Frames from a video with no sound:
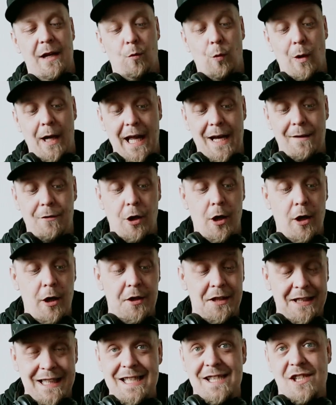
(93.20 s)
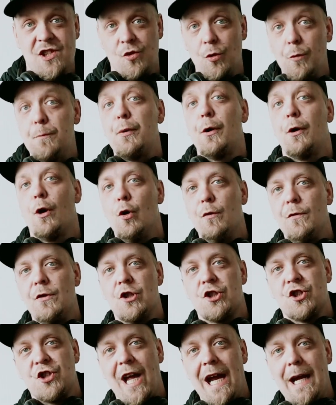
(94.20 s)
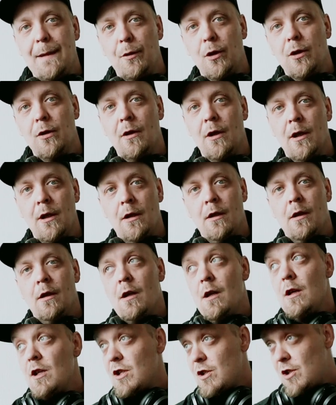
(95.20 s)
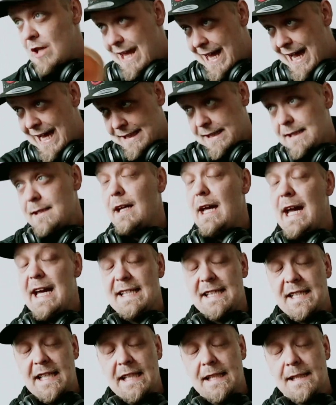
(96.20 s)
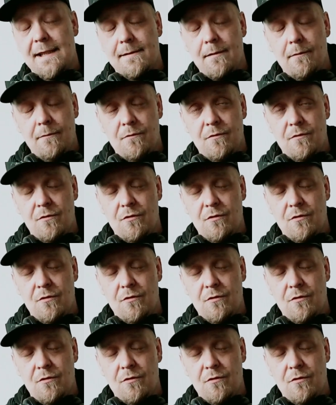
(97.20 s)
and what I've heard, it's super overstable, as is